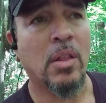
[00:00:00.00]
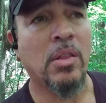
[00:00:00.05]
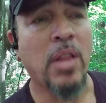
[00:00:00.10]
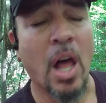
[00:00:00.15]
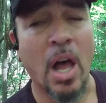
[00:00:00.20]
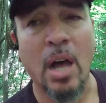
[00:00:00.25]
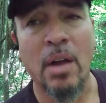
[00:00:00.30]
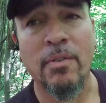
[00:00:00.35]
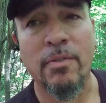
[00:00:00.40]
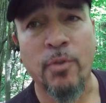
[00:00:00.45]

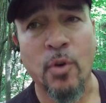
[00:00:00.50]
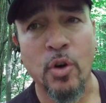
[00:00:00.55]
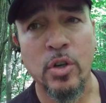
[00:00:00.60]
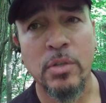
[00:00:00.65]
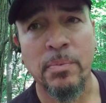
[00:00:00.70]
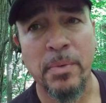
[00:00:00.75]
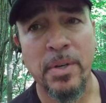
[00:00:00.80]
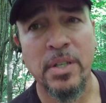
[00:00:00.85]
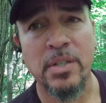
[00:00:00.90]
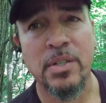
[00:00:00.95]
law
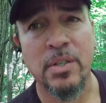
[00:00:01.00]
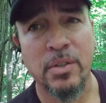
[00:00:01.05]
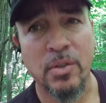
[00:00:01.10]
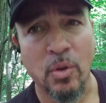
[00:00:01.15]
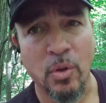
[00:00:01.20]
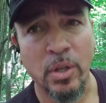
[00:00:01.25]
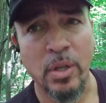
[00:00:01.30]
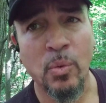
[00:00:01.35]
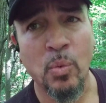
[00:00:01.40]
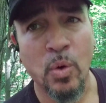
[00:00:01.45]
enforcement isn't
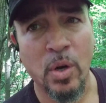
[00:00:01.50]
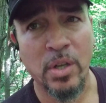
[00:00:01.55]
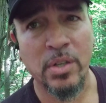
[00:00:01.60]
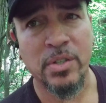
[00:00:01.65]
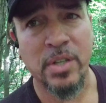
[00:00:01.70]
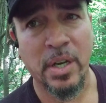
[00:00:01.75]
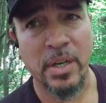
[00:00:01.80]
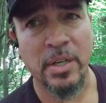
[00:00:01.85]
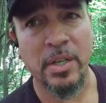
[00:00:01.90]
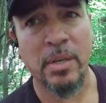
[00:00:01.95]
the only
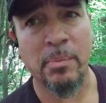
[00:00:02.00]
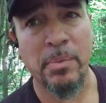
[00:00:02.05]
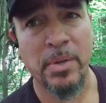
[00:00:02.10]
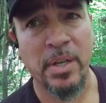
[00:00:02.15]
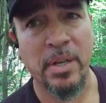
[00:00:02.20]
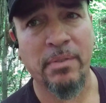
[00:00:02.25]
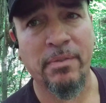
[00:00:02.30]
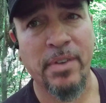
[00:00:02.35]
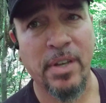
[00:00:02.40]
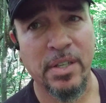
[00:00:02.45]
ones that need to
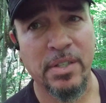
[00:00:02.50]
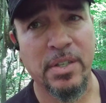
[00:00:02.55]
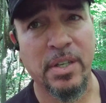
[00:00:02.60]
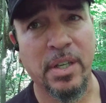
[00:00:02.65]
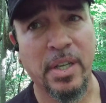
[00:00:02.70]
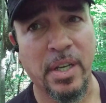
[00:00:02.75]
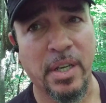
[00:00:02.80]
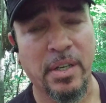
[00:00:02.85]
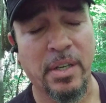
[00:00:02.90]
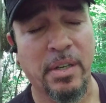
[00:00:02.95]
be
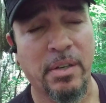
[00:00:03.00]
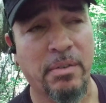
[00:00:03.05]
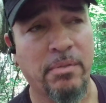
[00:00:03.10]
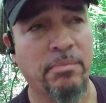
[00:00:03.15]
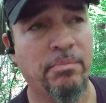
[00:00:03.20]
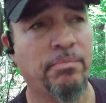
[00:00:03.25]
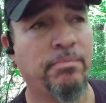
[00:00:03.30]
investigated.